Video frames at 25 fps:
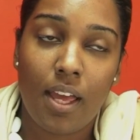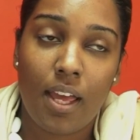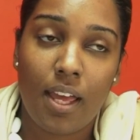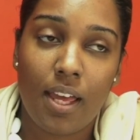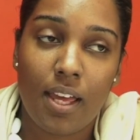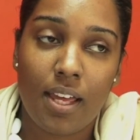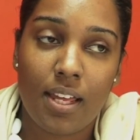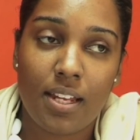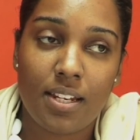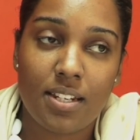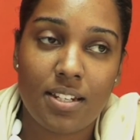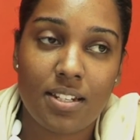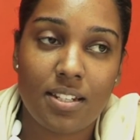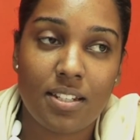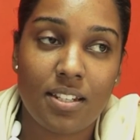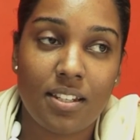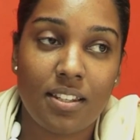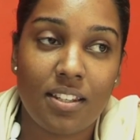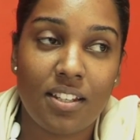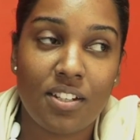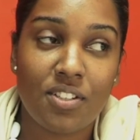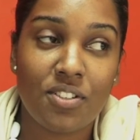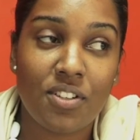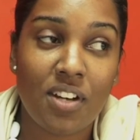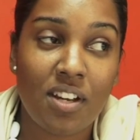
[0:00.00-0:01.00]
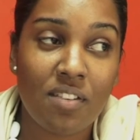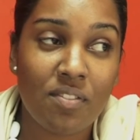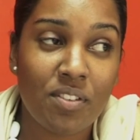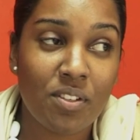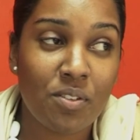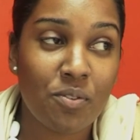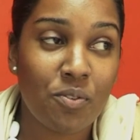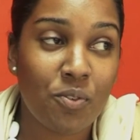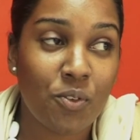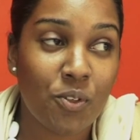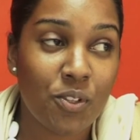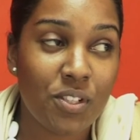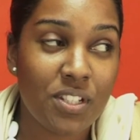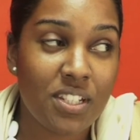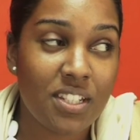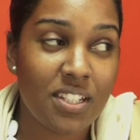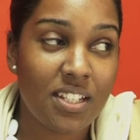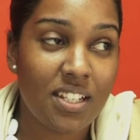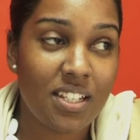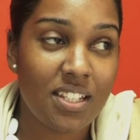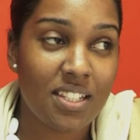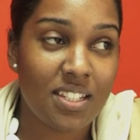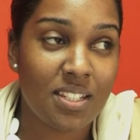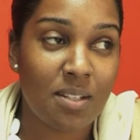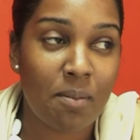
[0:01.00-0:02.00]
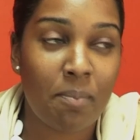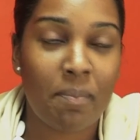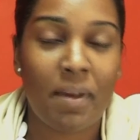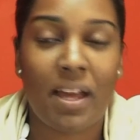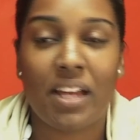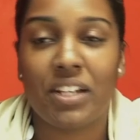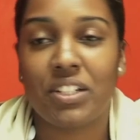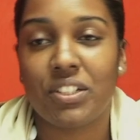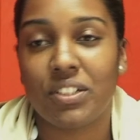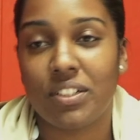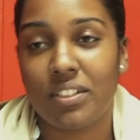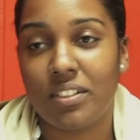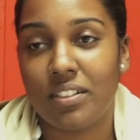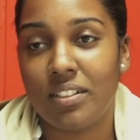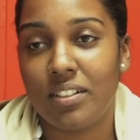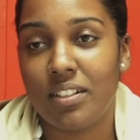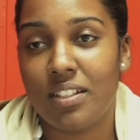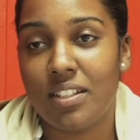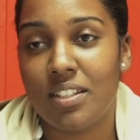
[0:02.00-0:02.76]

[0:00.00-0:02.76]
and the driving force is the passion.